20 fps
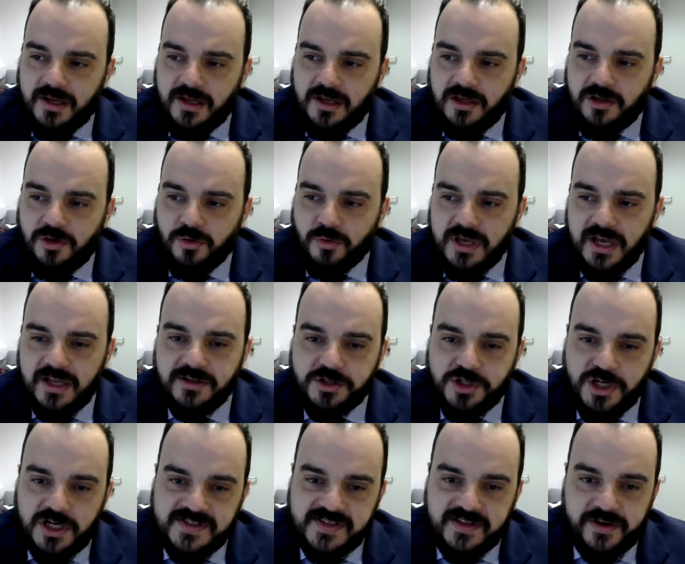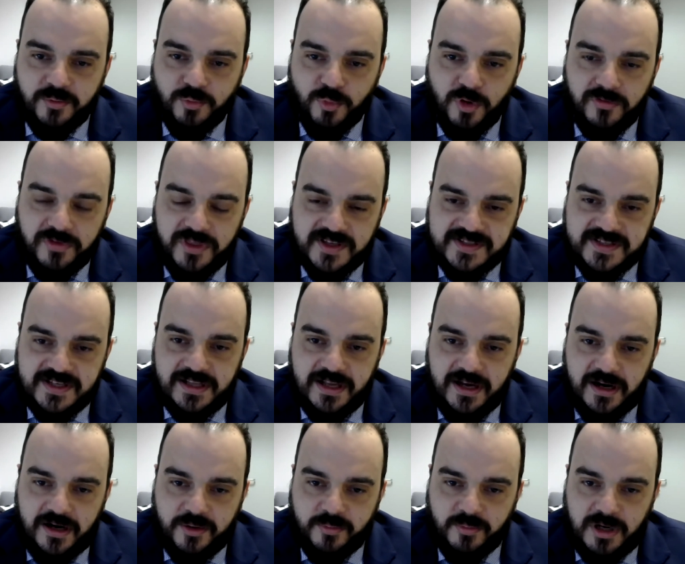you can just remove the
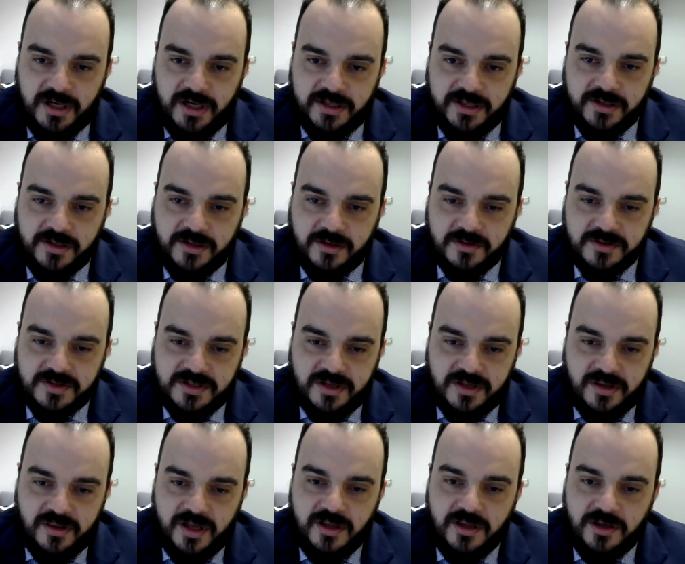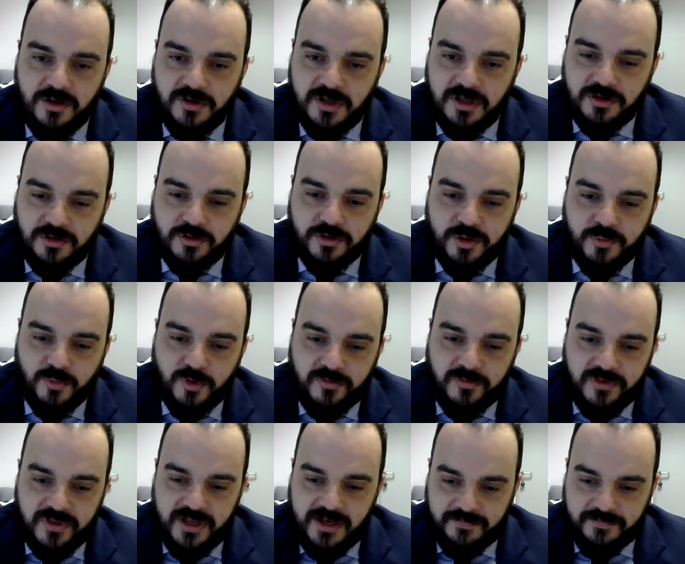ciliary body, because then you need to remove
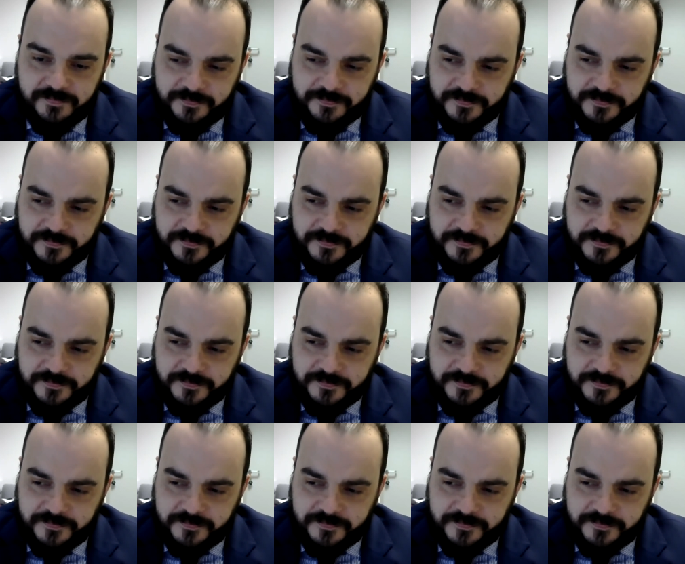the